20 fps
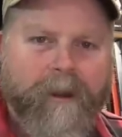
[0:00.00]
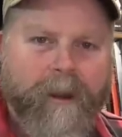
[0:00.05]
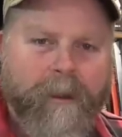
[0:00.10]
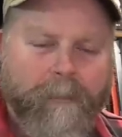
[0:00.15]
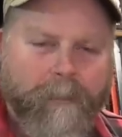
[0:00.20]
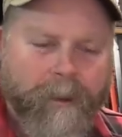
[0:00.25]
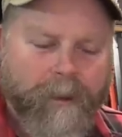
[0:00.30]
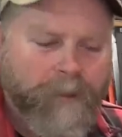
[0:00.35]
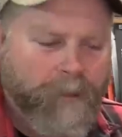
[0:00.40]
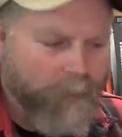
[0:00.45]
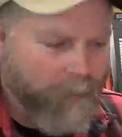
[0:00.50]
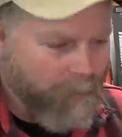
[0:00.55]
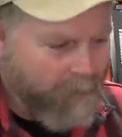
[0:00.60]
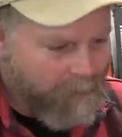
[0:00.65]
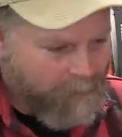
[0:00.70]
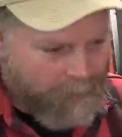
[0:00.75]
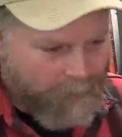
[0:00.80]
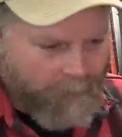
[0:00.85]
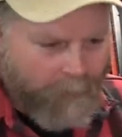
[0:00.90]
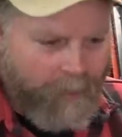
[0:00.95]

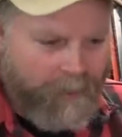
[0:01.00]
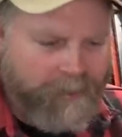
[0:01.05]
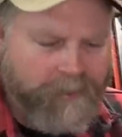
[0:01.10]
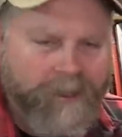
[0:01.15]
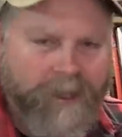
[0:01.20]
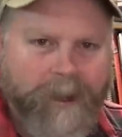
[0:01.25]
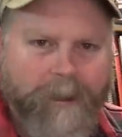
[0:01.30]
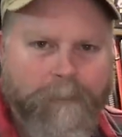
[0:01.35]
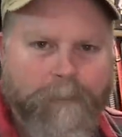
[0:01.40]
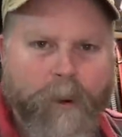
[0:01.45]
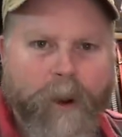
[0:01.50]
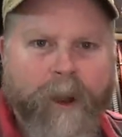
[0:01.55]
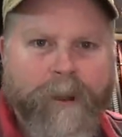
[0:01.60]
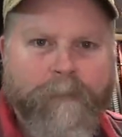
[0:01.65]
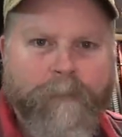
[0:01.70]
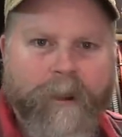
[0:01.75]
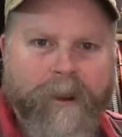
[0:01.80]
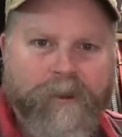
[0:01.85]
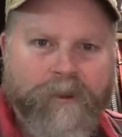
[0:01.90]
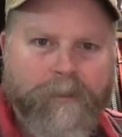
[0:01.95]
across that
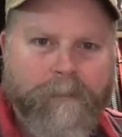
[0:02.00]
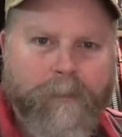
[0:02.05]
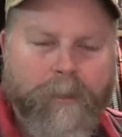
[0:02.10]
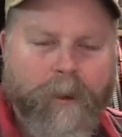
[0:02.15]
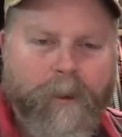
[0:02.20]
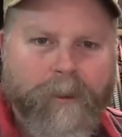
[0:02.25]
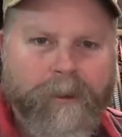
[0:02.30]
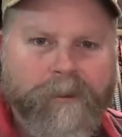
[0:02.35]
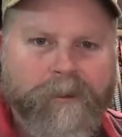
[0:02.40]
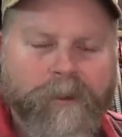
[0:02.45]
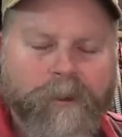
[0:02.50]
broad range of bullets.